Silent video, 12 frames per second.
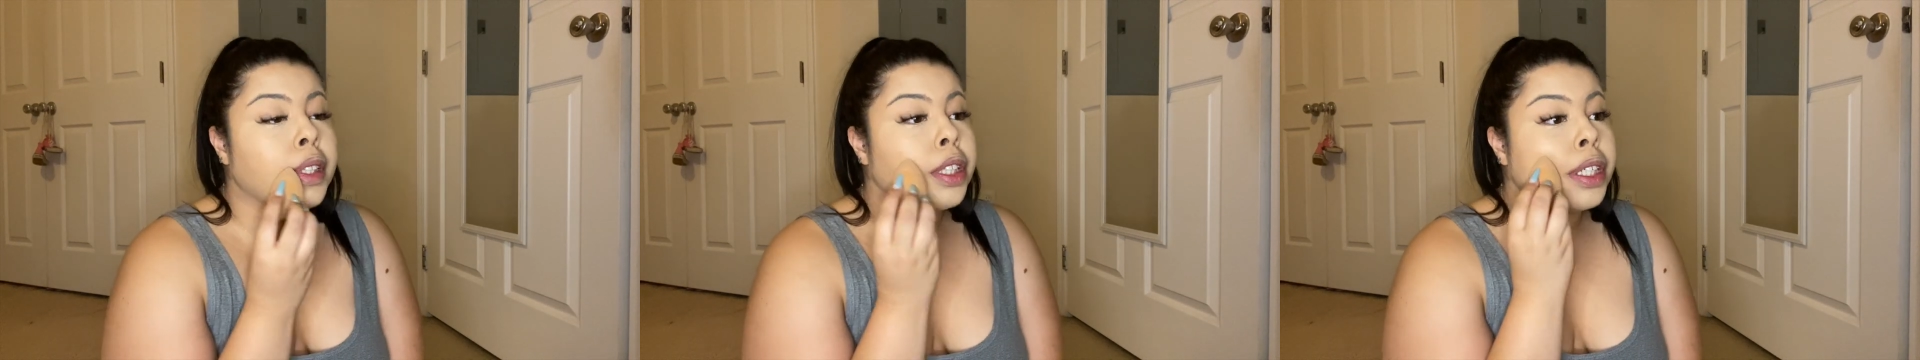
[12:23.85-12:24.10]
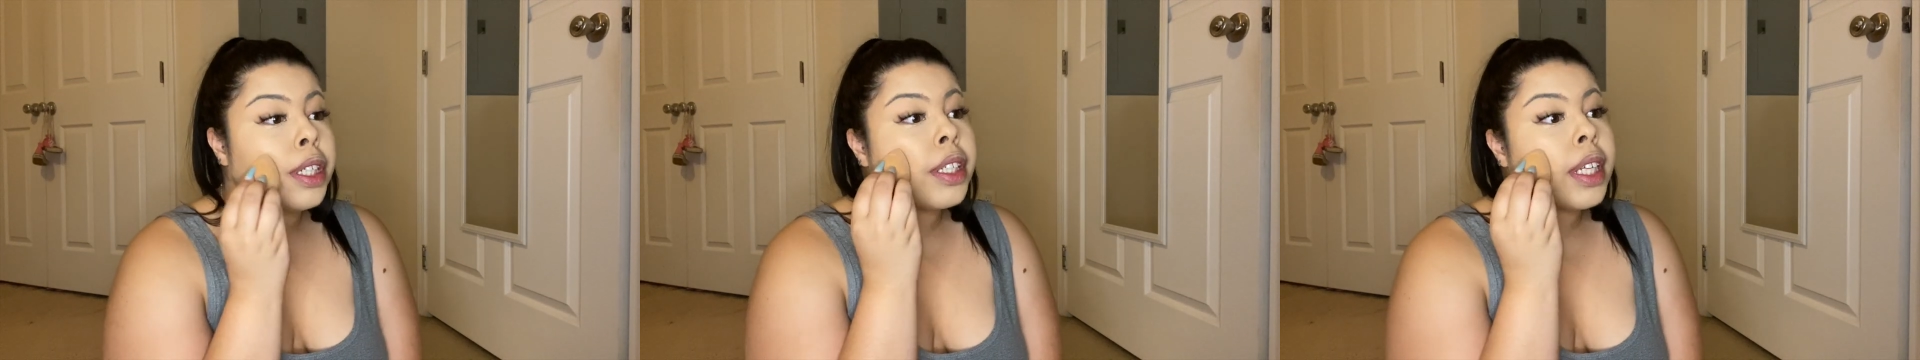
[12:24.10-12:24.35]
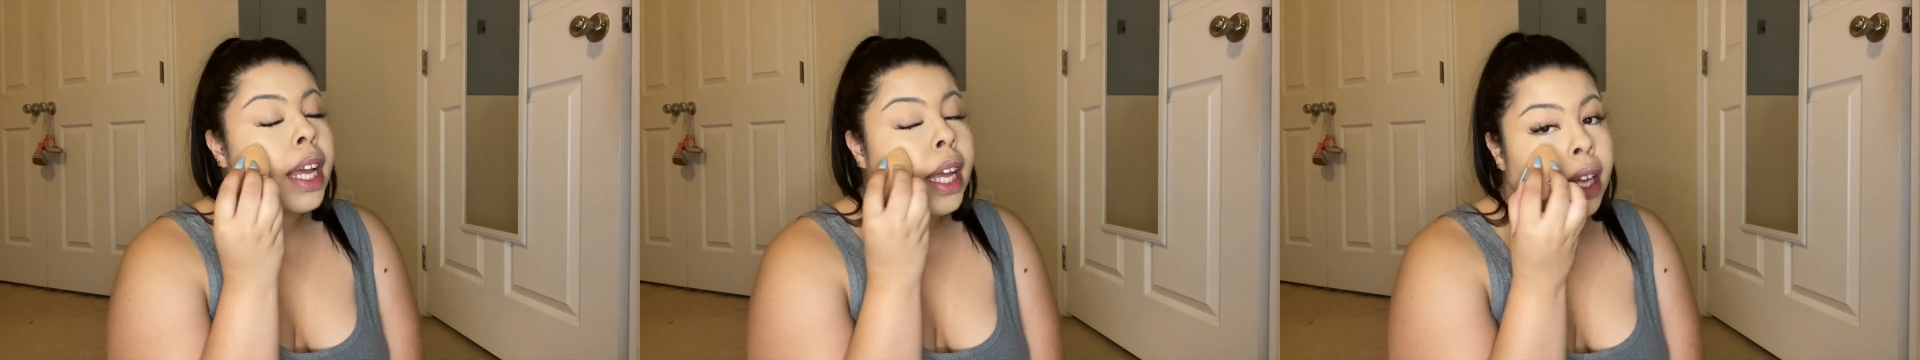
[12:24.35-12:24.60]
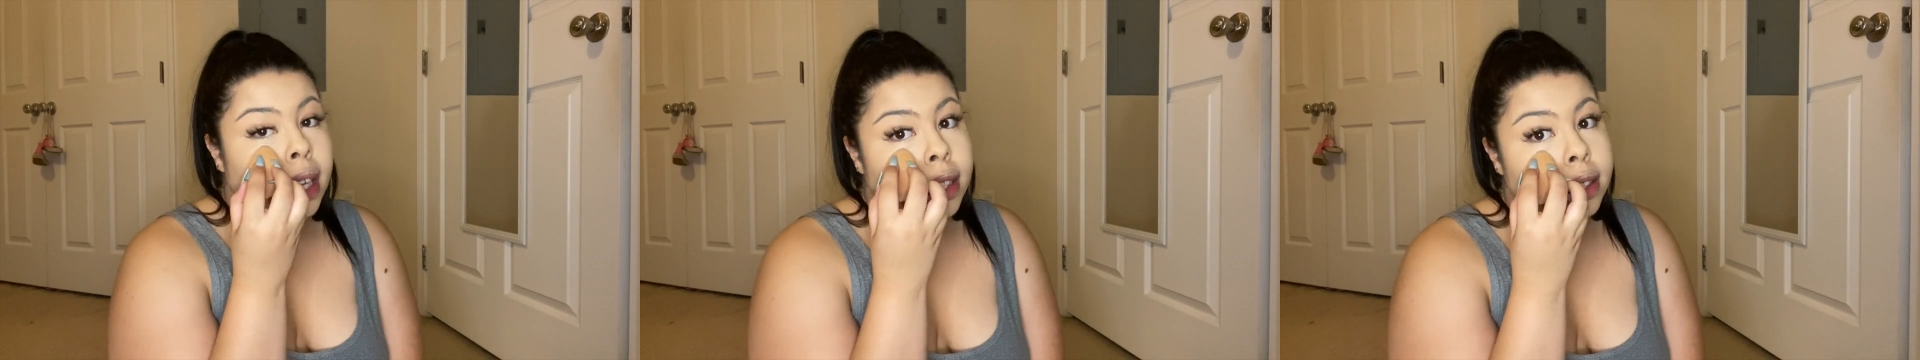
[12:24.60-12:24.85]
look,
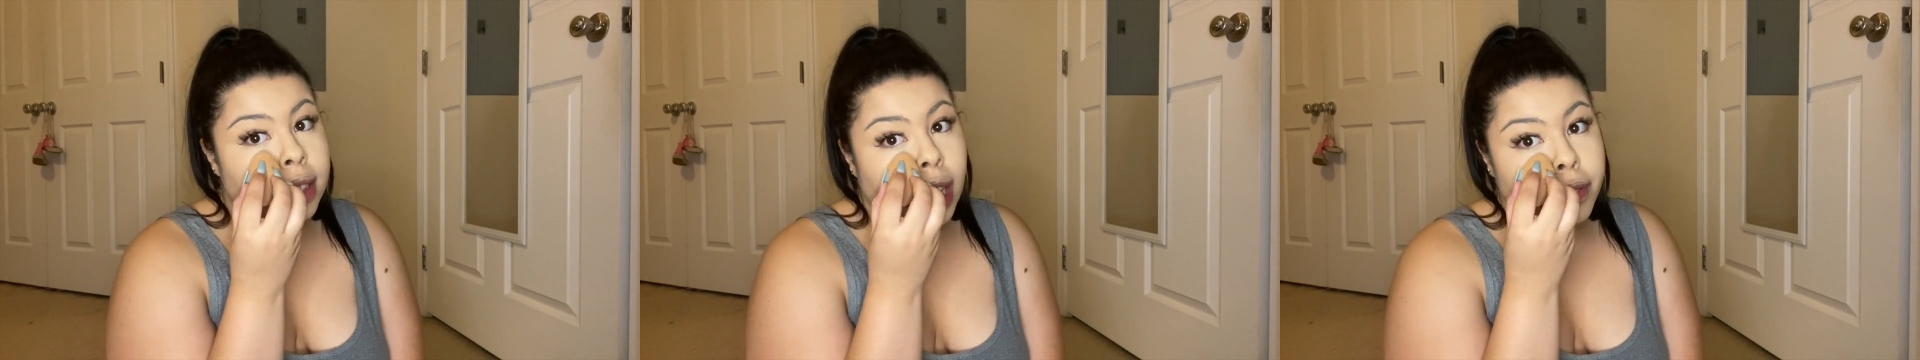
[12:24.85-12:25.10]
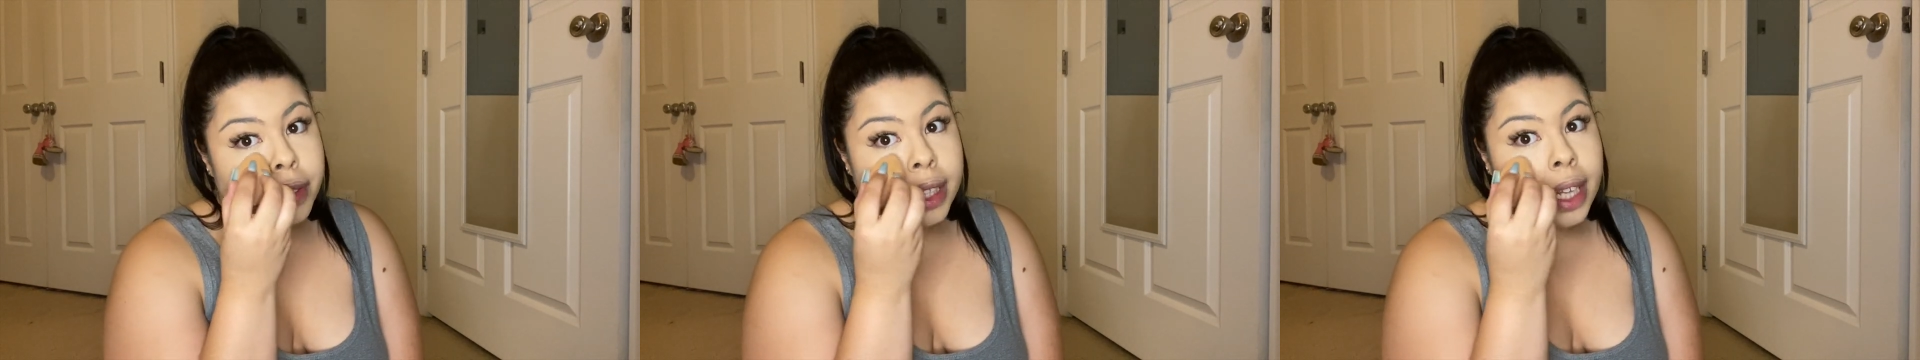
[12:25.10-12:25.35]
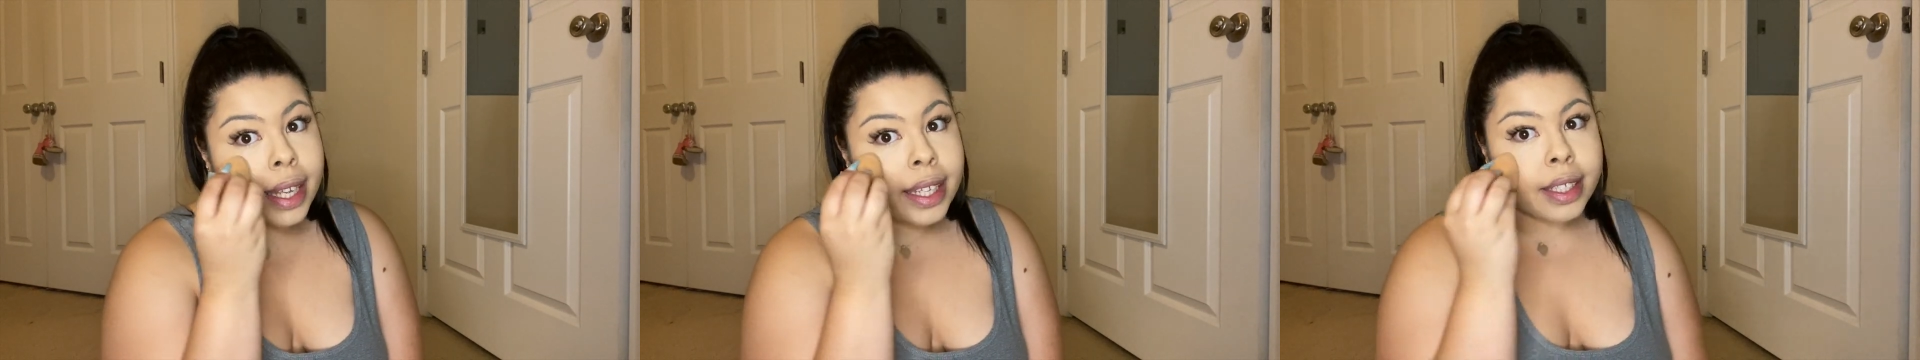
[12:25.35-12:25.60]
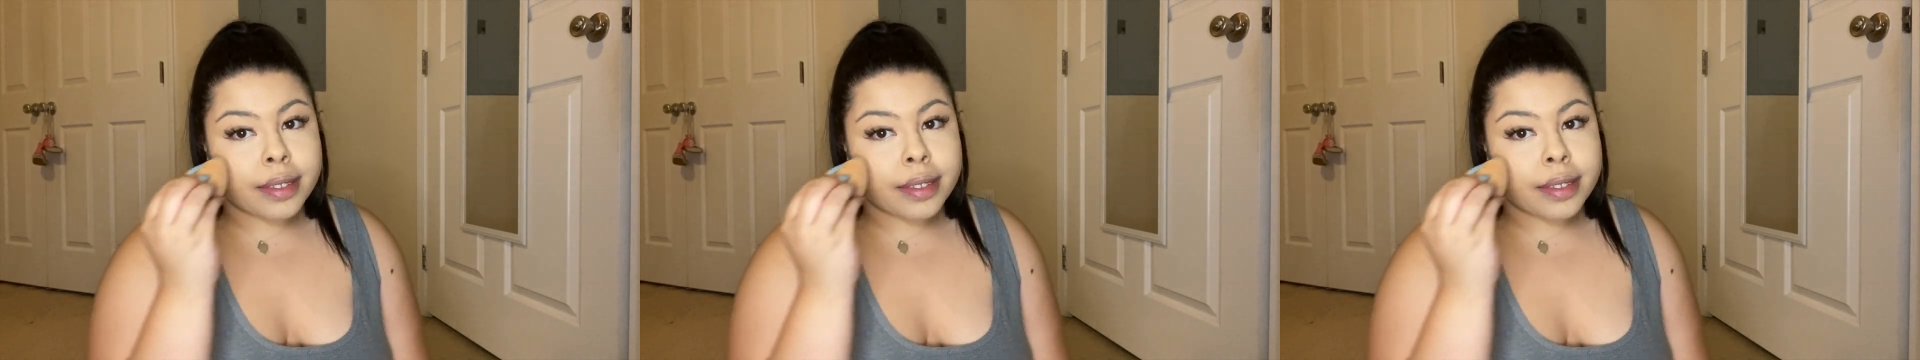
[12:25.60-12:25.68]
and I really like it.